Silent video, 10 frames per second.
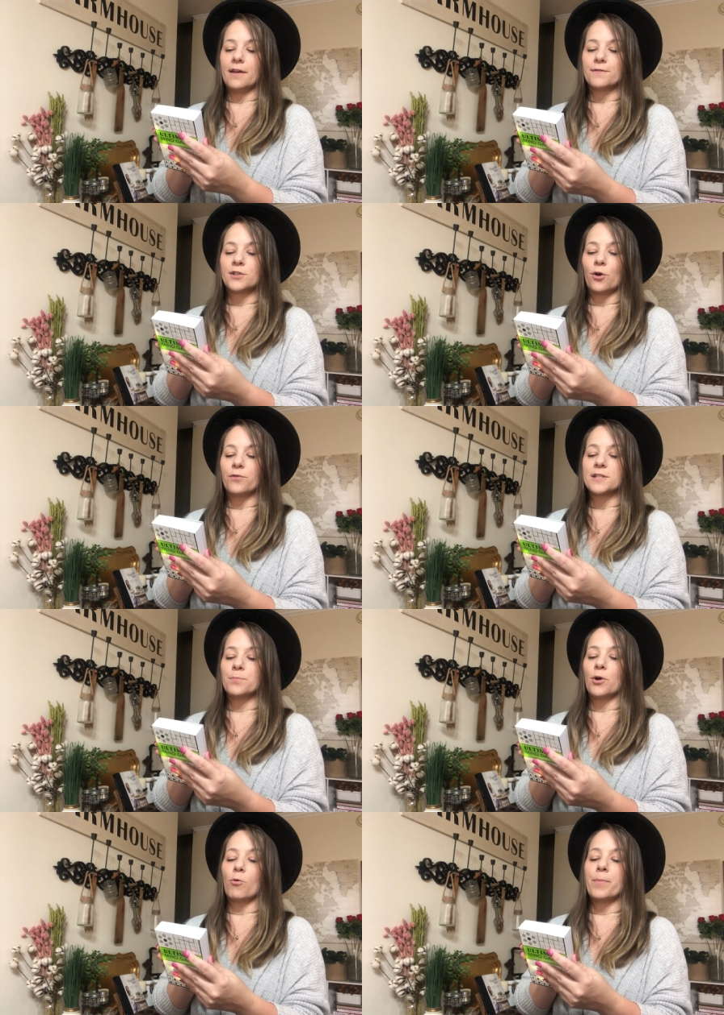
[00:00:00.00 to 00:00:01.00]
If so, this
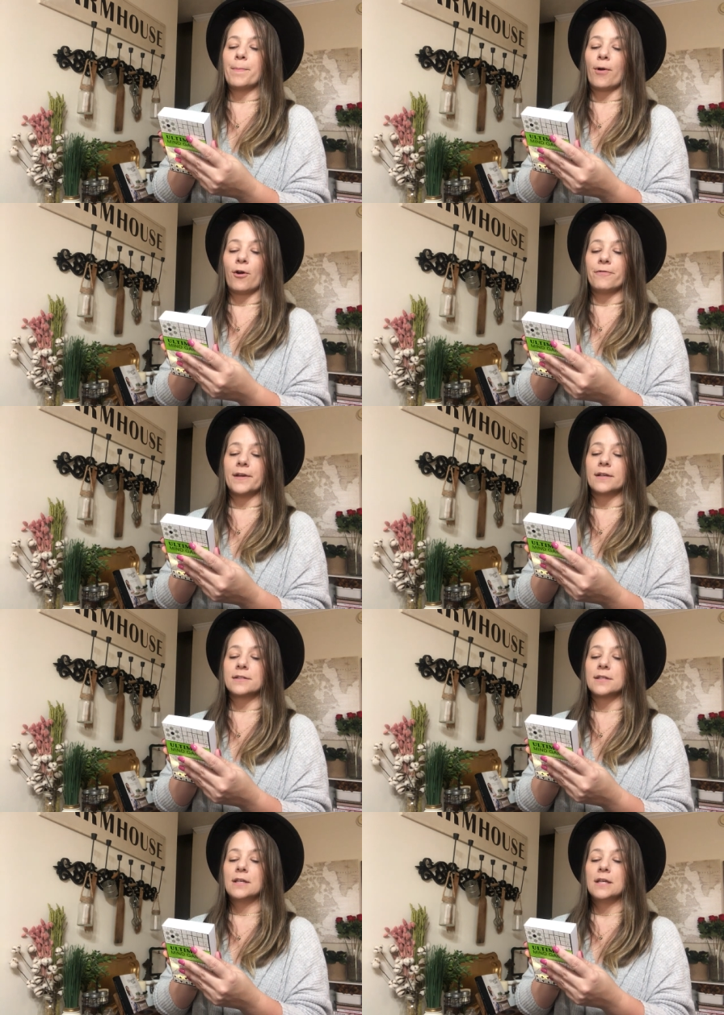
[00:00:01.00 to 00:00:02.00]
book will be perfect,